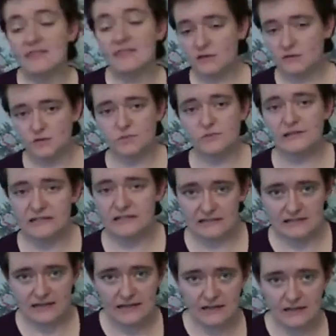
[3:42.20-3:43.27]
There's
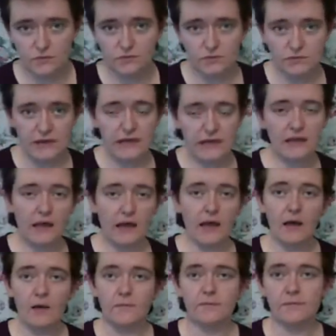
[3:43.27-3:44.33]
reasons I don't drink.
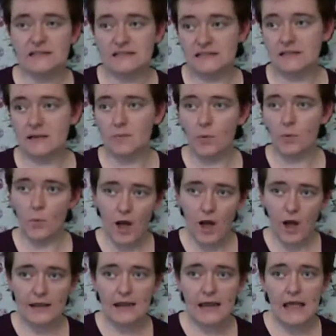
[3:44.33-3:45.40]
Reason number
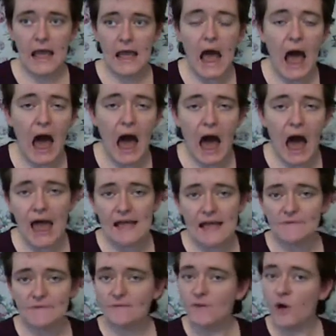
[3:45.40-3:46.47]
one,
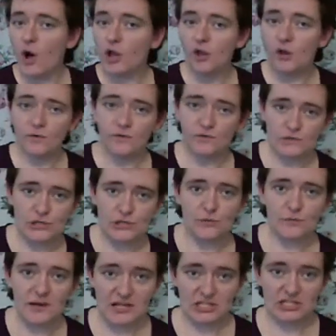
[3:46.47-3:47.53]
I fall over
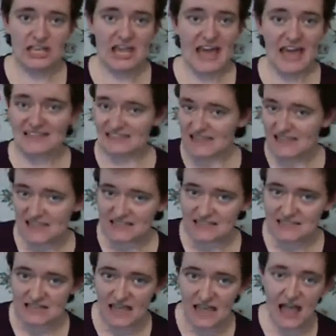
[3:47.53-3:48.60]
too much as
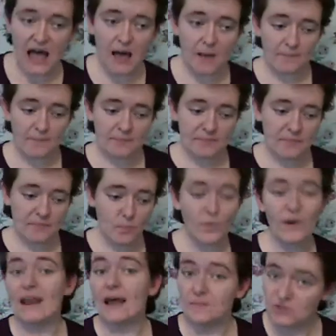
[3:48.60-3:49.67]
is.
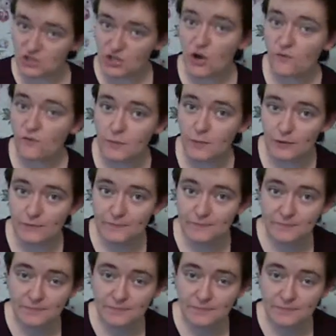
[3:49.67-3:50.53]
When I'm sober.